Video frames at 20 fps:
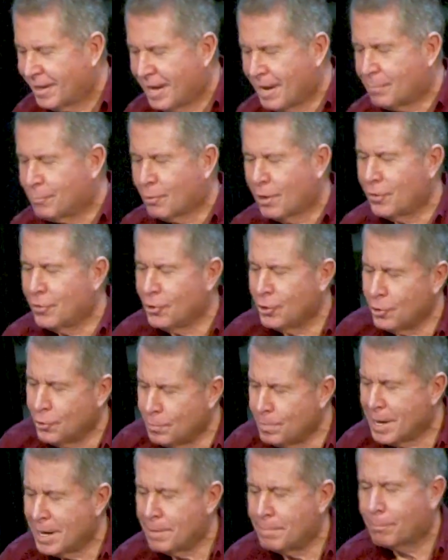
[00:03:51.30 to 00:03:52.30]
I pray that you
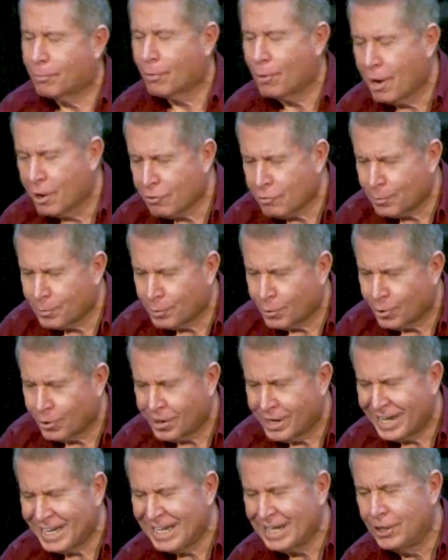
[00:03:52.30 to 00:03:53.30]
may
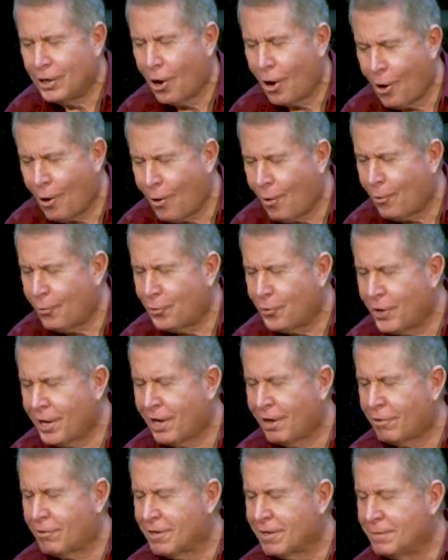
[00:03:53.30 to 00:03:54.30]
prosper in all
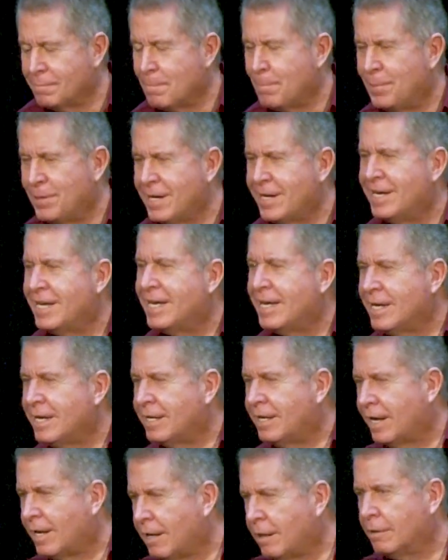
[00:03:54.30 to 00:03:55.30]
things and be
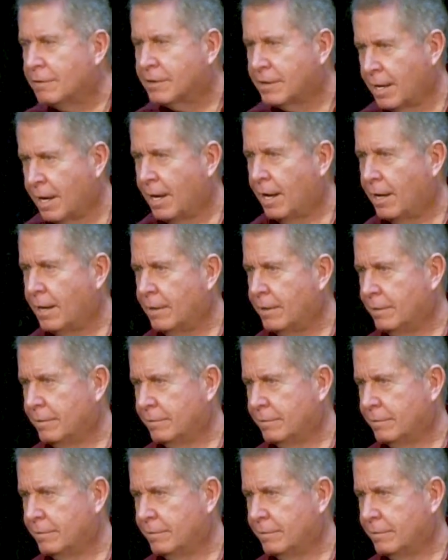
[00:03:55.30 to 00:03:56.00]
in health, Kay.